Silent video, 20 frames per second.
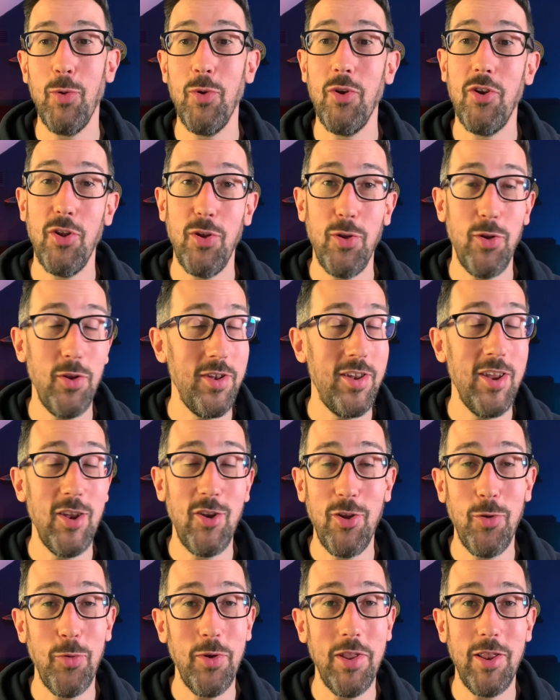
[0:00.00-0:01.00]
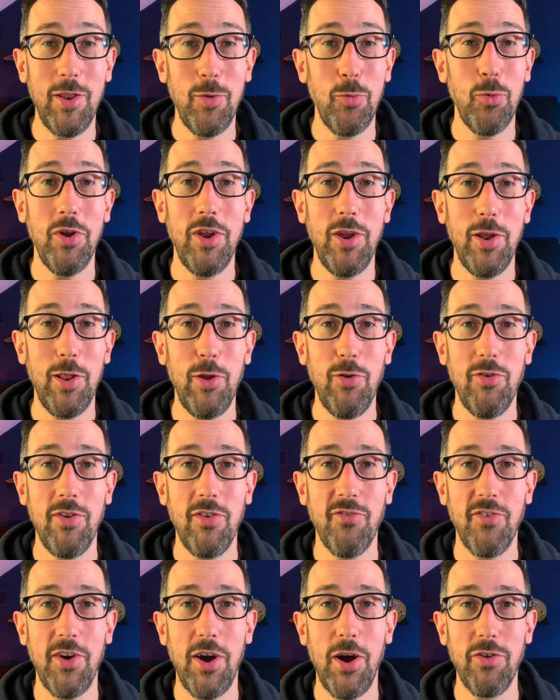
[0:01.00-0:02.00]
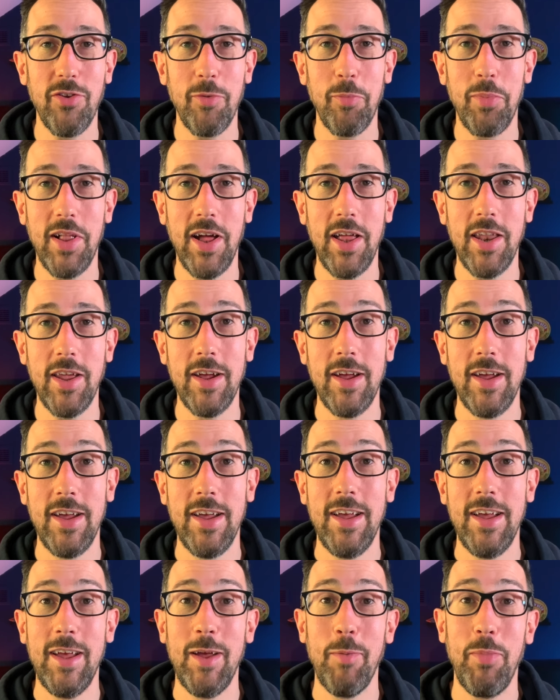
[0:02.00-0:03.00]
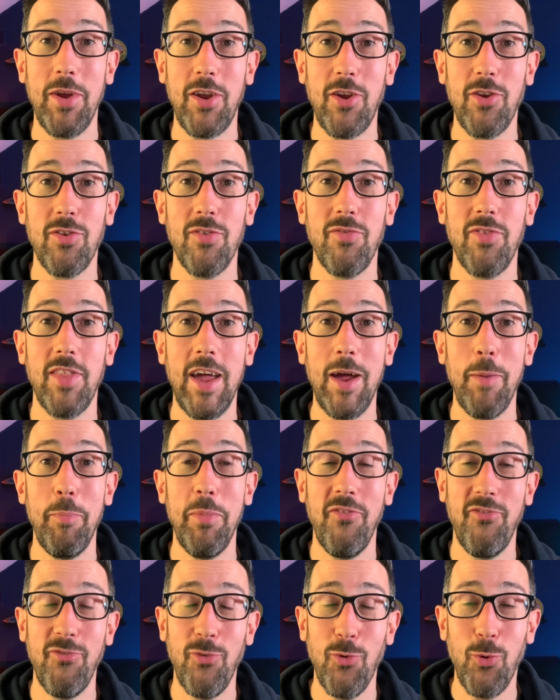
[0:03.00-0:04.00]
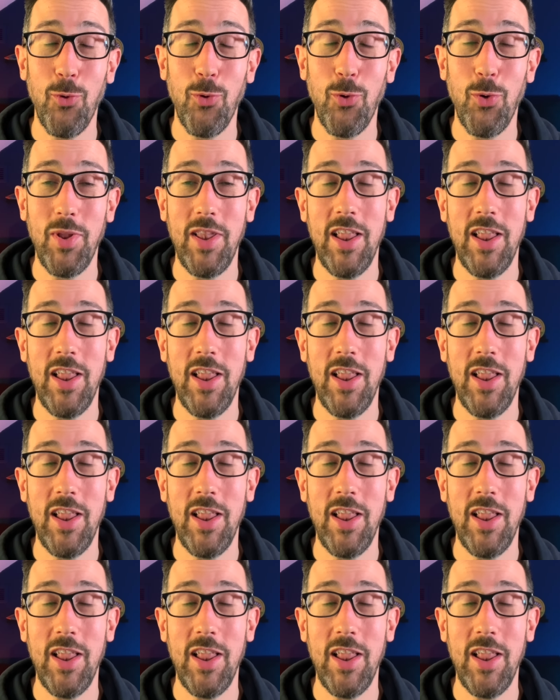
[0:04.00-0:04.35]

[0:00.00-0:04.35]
Do you, did you Were you losing files in Planner because of that before?